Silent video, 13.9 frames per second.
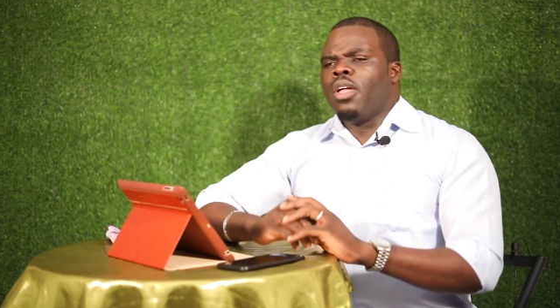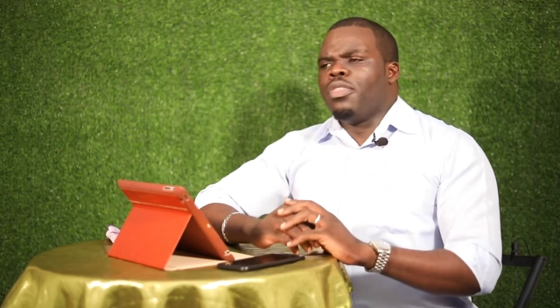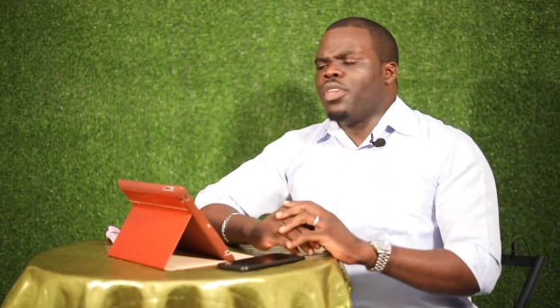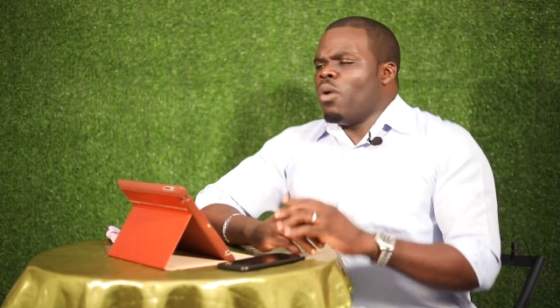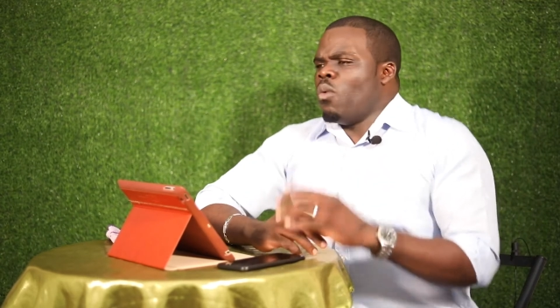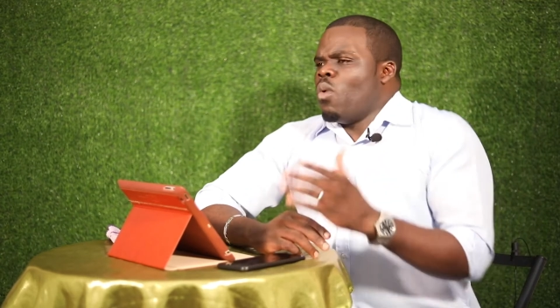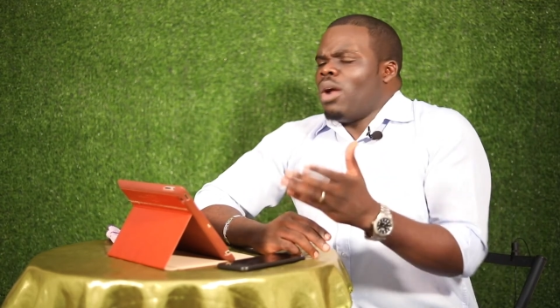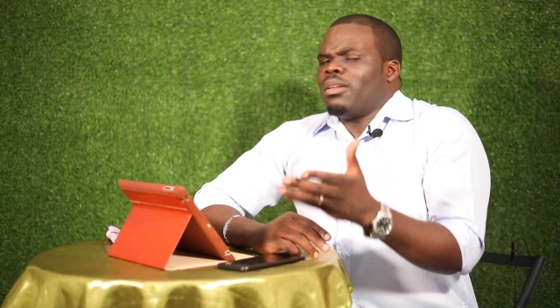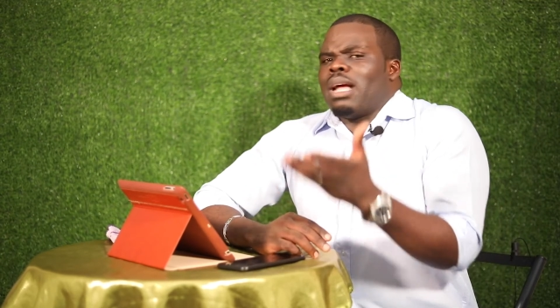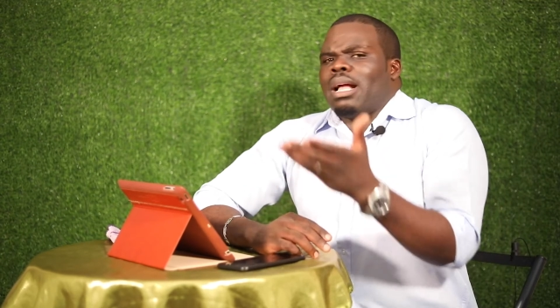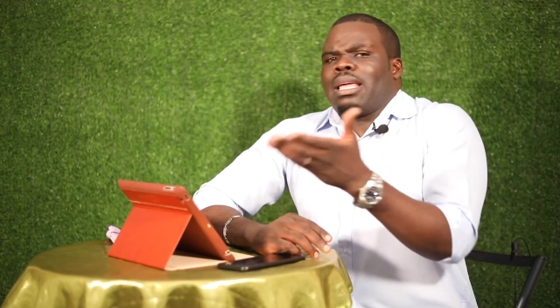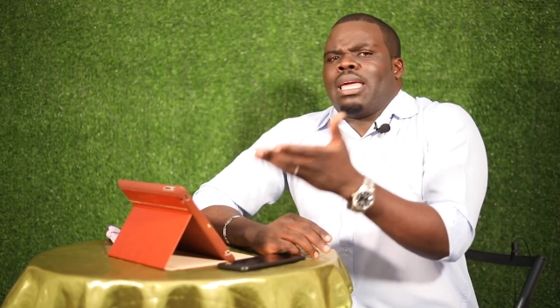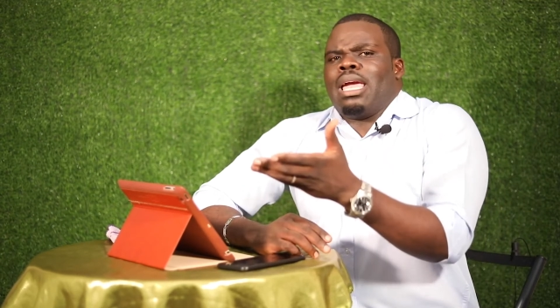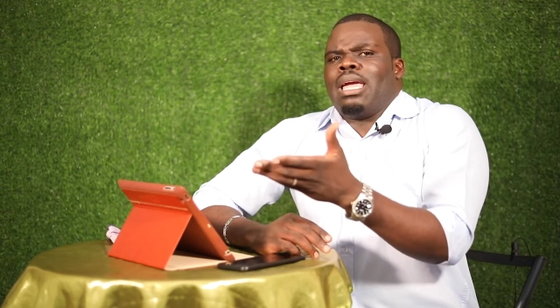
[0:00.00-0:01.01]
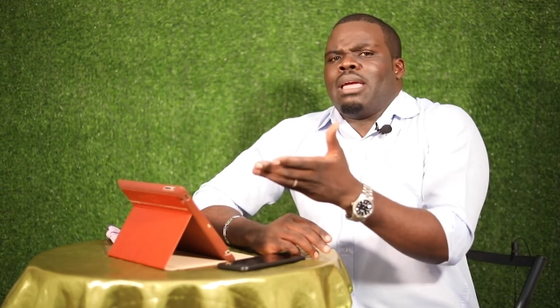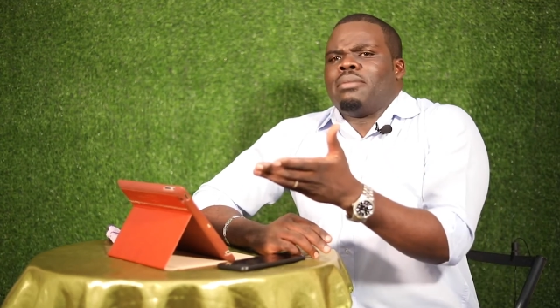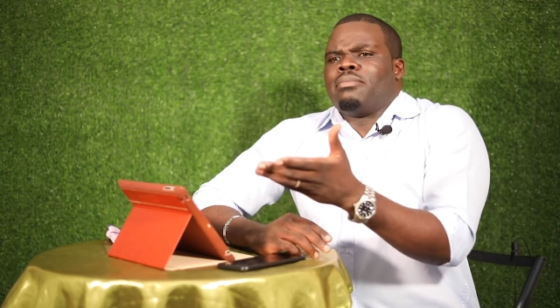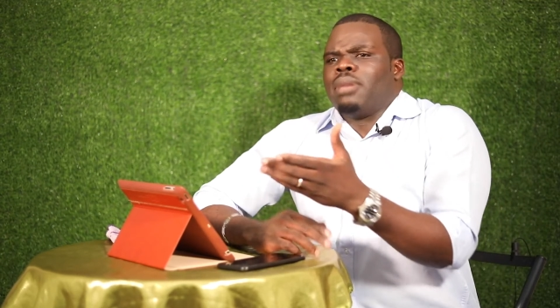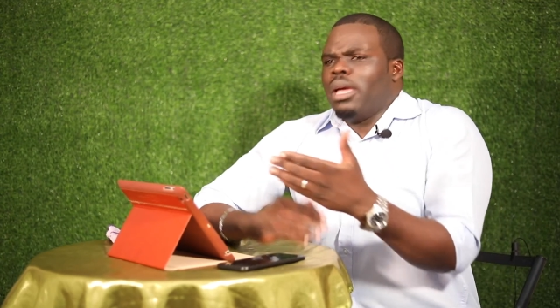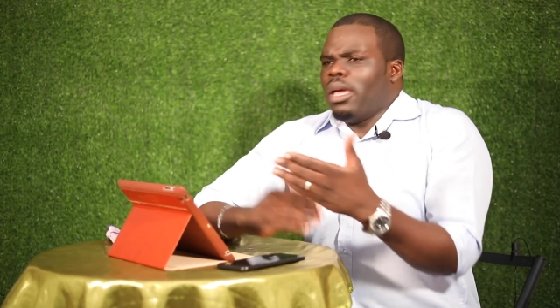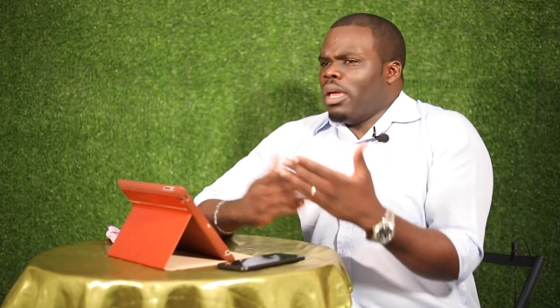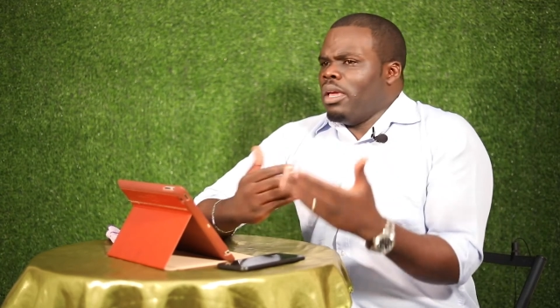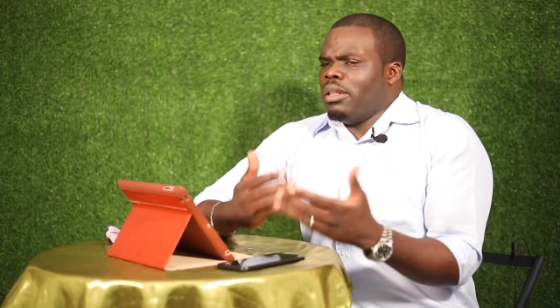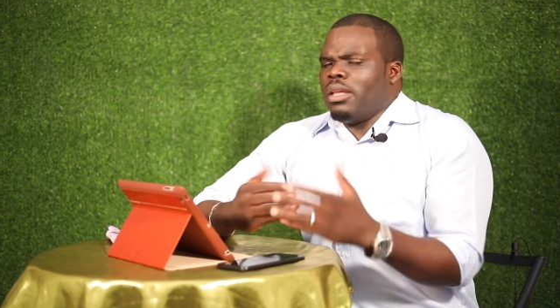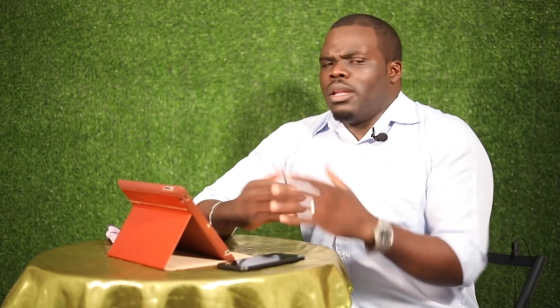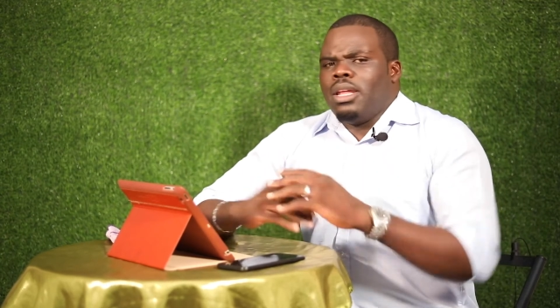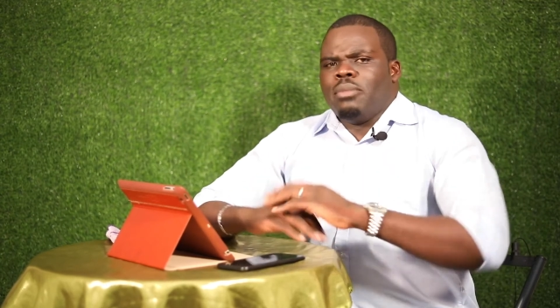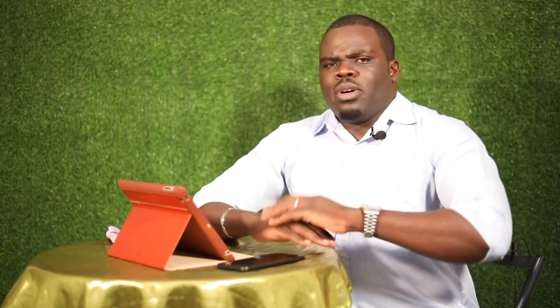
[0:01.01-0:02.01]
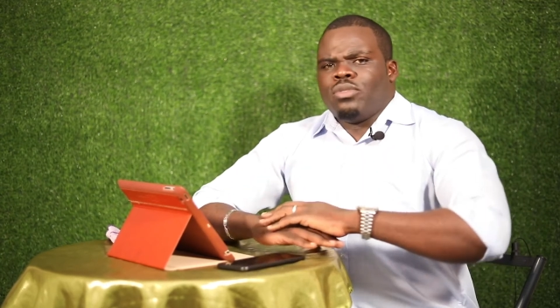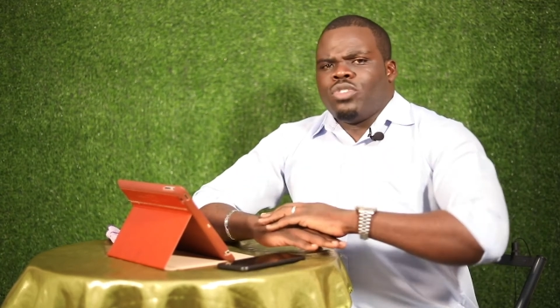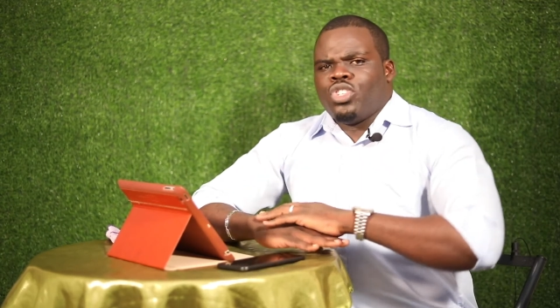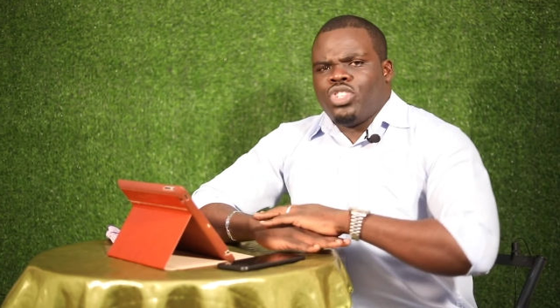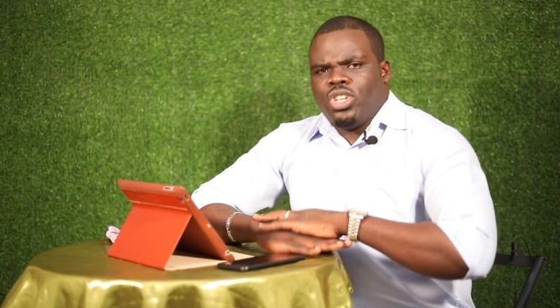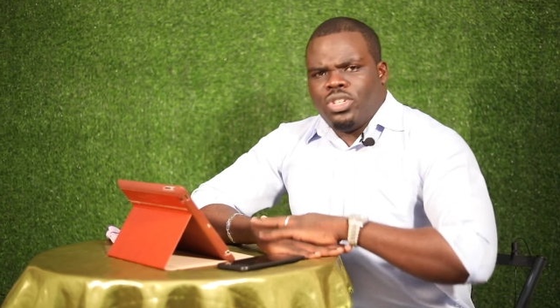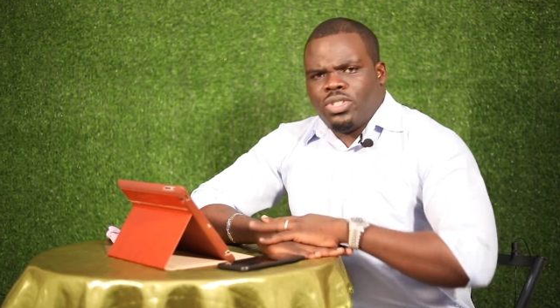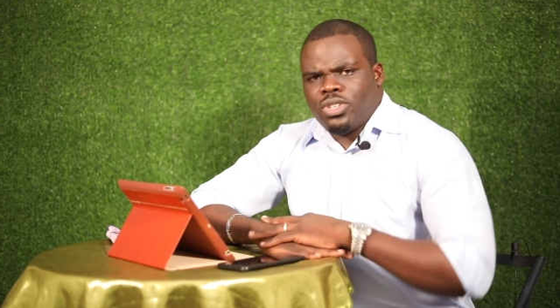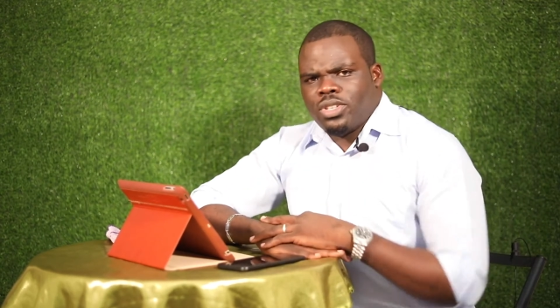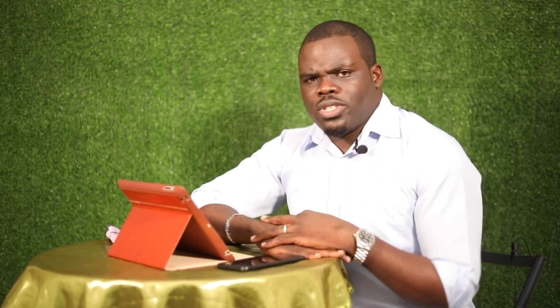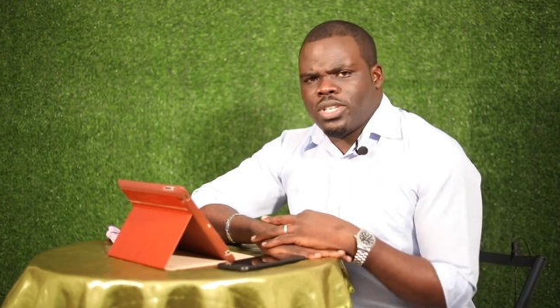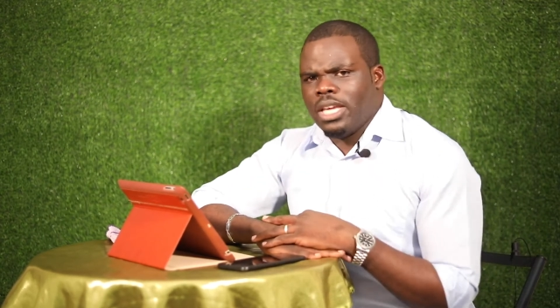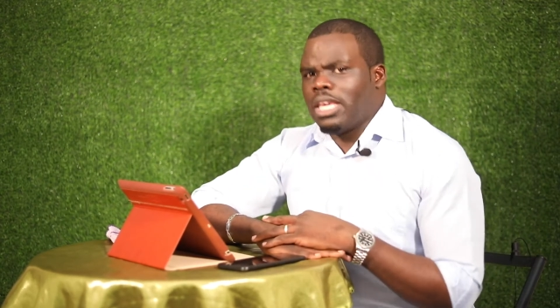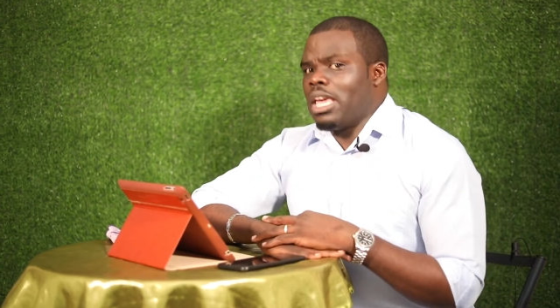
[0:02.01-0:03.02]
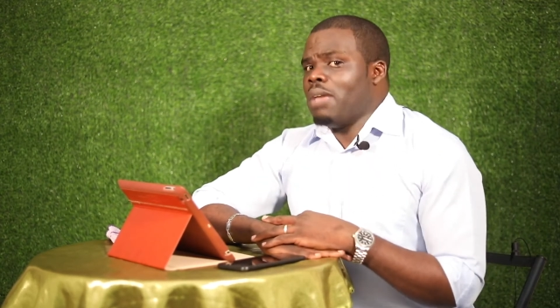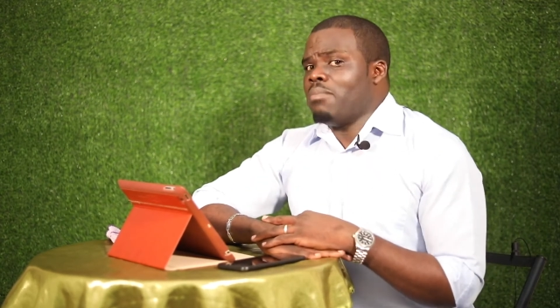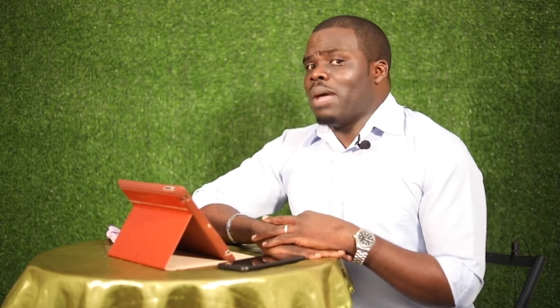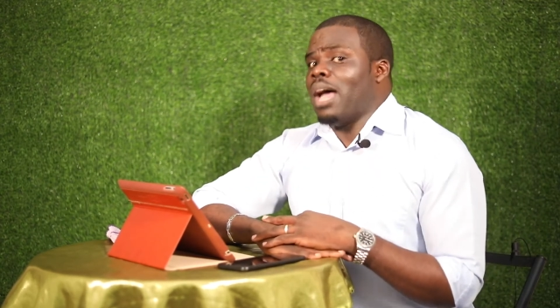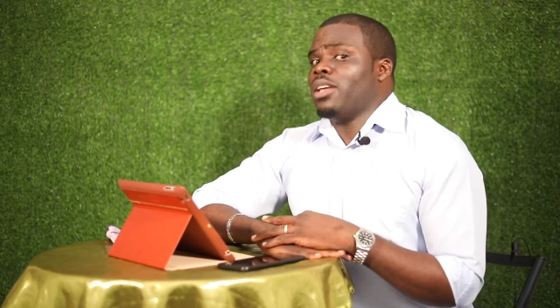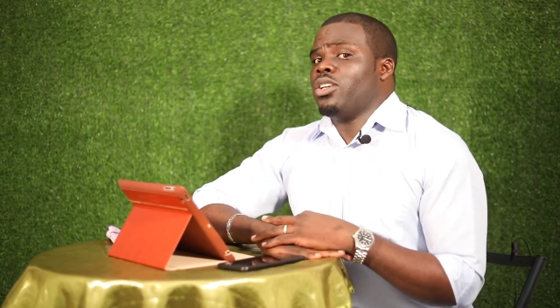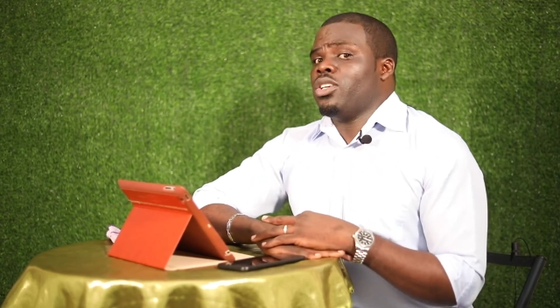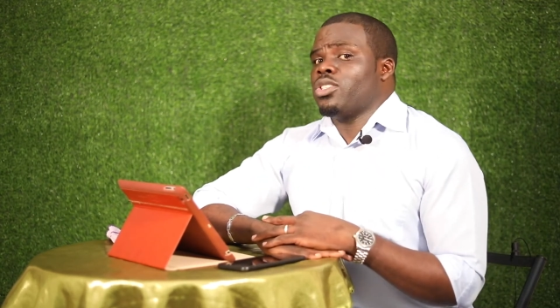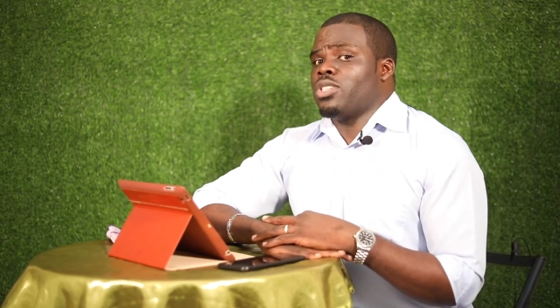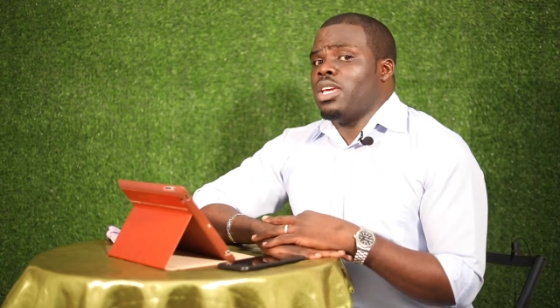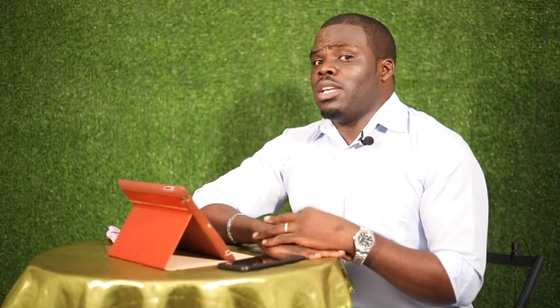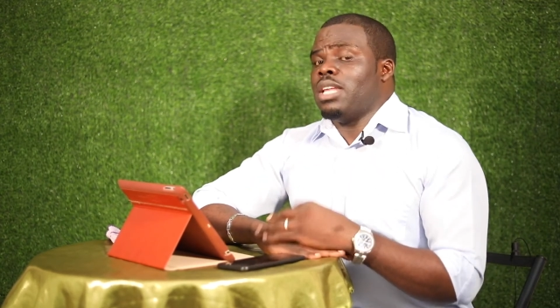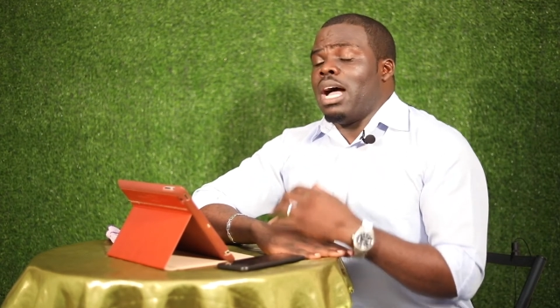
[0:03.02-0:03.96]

The one that came in the name of Jesus, he came and he said,